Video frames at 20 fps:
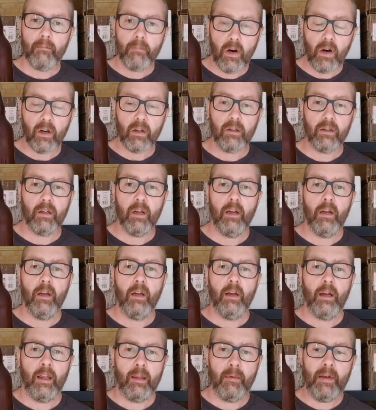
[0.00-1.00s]
But
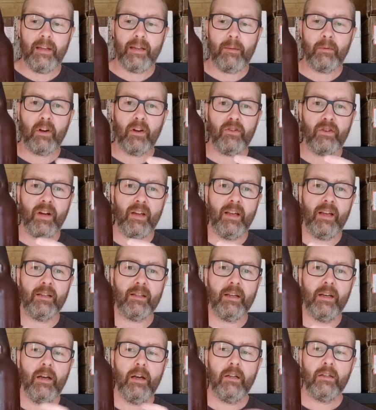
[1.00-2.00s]
in the meantime, we're going to try
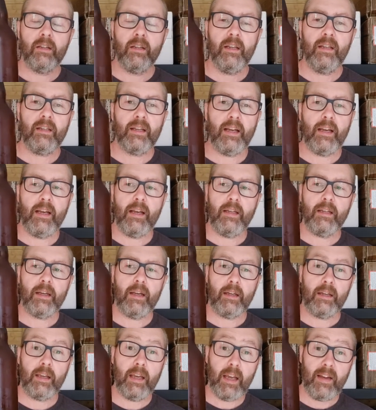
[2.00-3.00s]
this. So this is
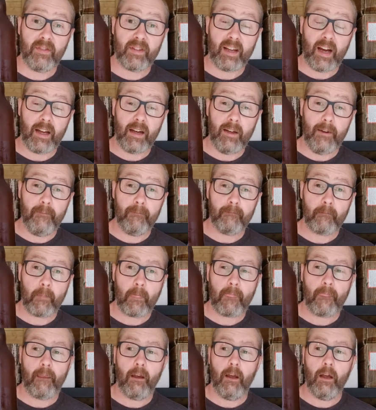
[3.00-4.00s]
keef cider.
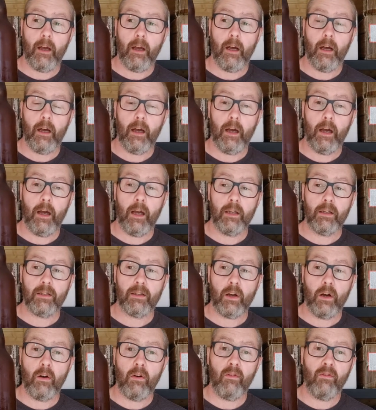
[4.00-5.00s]

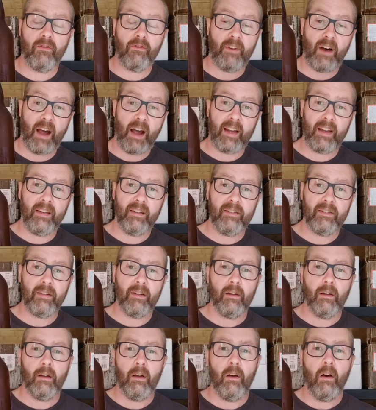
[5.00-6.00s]
So fined
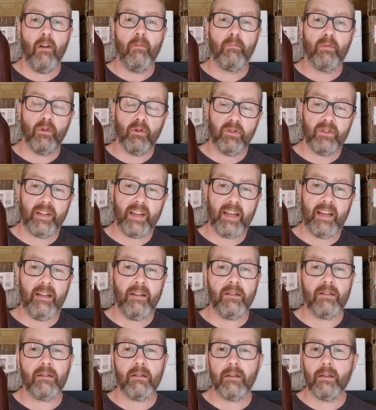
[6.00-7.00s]
of
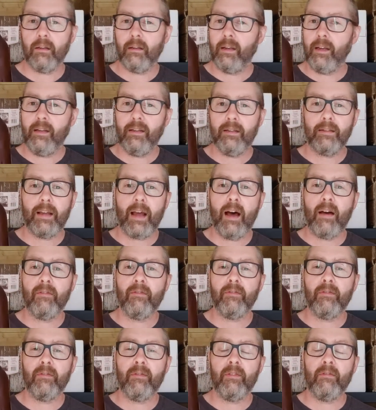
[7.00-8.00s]
protein, so the yeast
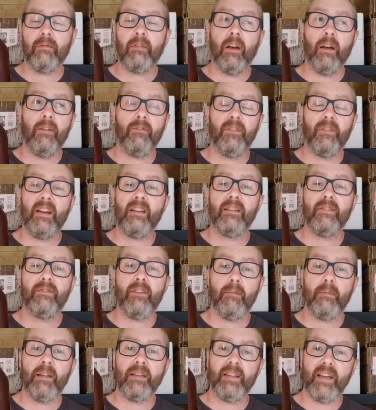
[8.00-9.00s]
can't finish the
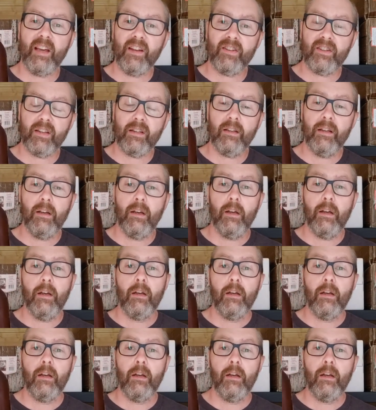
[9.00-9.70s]
fermentation.